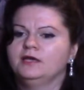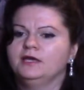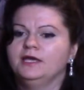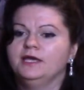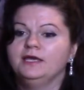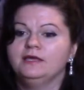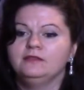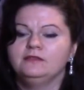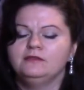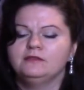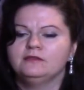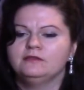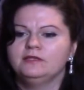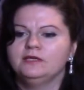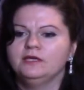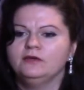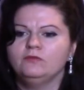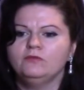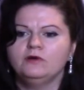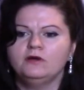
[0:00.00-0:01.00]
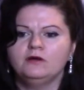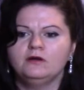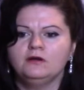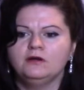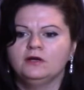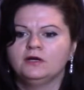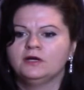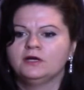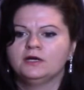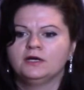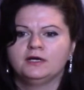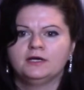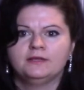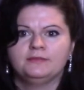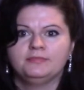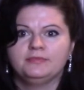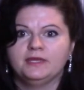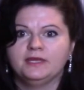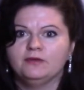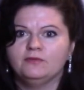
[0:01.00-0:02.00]
And they
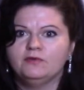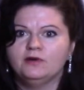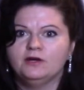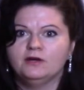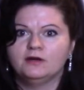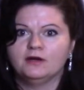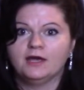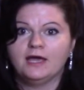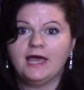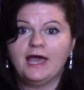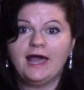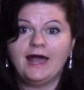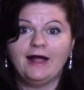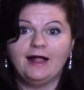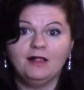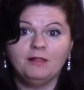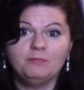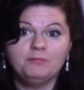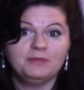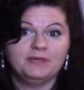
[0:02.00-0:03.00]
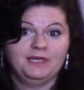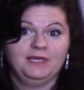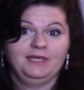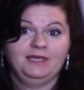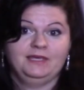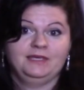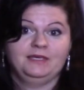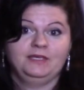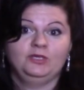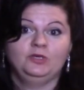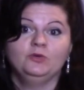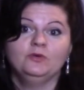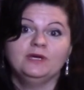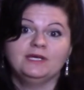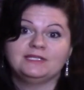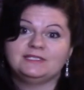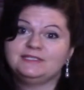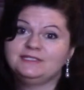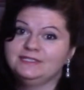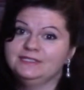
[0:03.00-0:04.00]
were helping
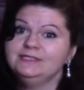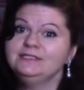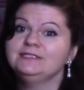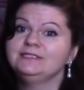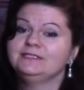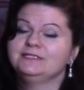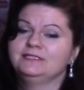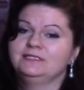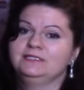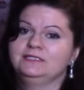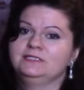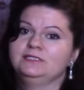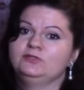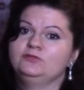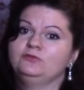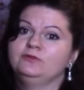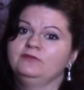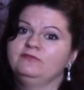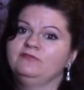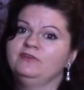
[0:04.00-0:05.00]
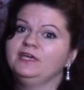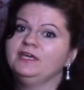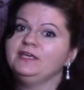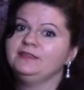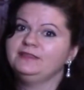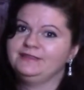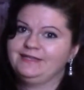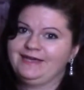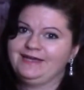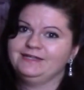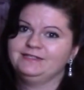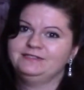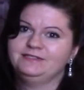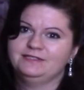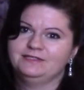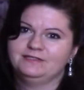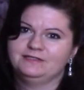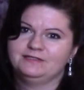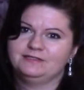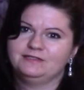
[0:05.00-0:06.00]
US citizens to evade
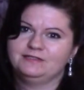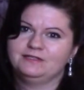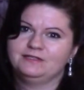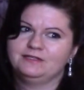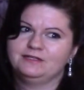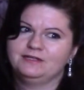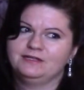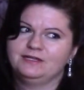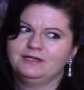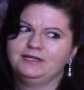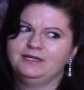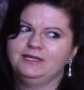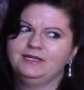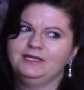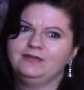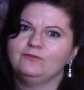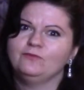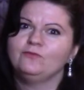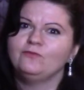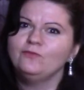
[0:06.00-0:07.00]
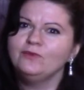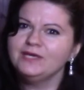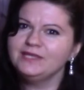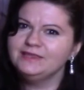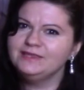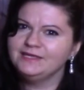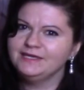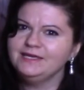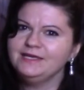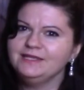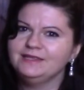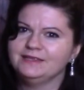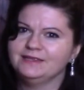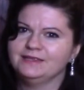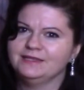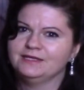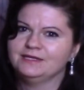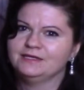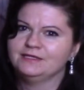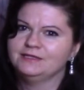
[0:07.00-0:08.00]
taxes
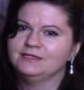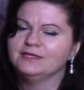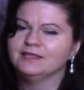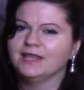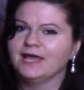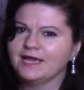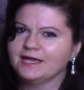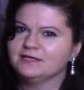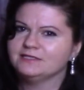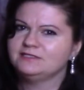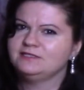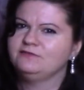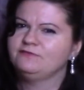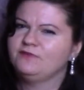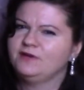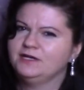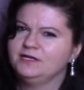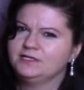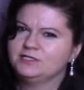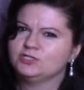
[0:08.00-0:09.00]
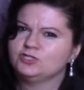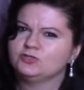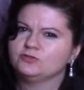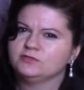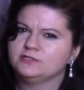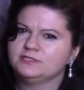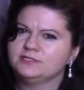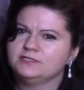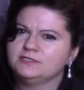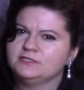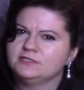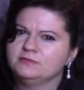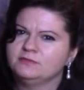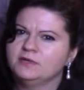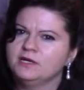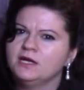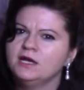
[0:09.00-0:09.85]
within the legacy financial system.